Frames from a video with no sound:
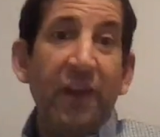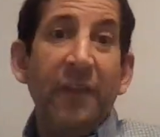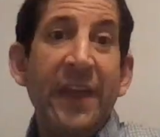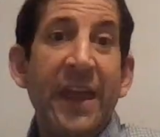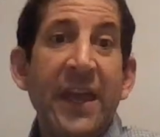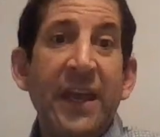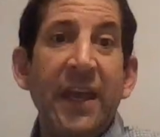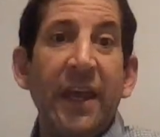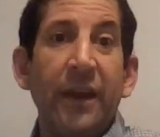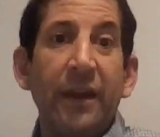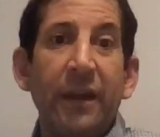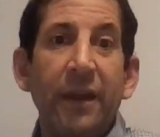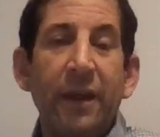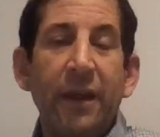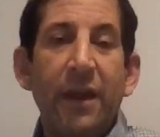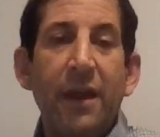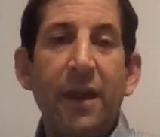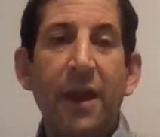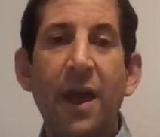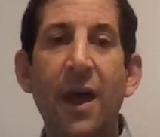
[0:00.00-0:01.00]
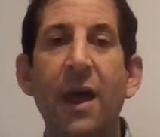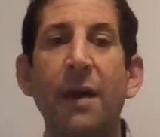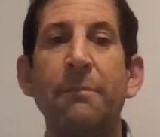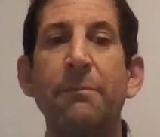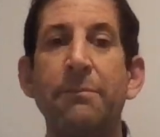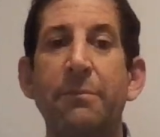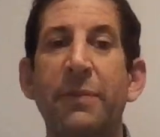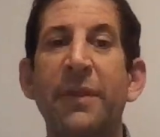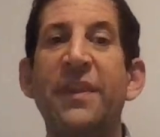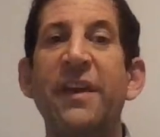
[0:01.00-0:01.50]
naked,
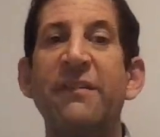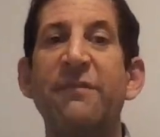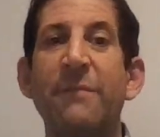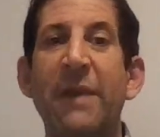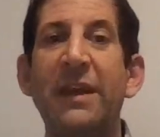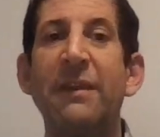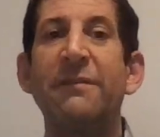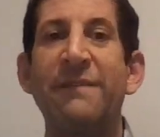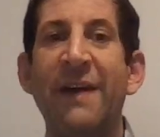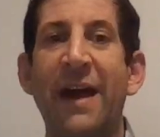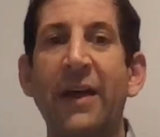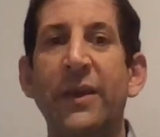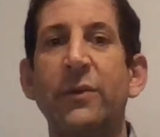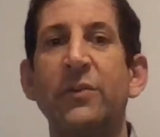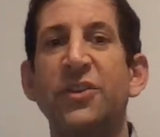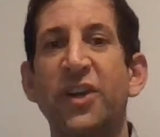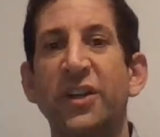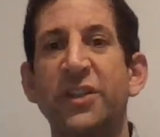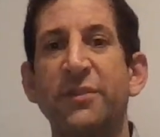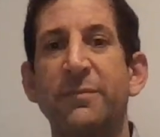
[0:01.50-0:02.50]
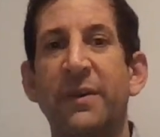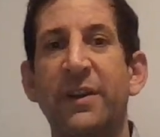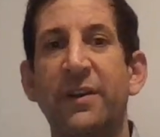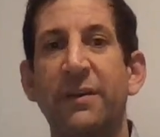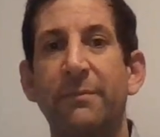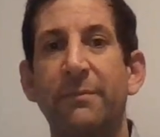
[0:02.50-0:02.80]
but they've made a value judgment.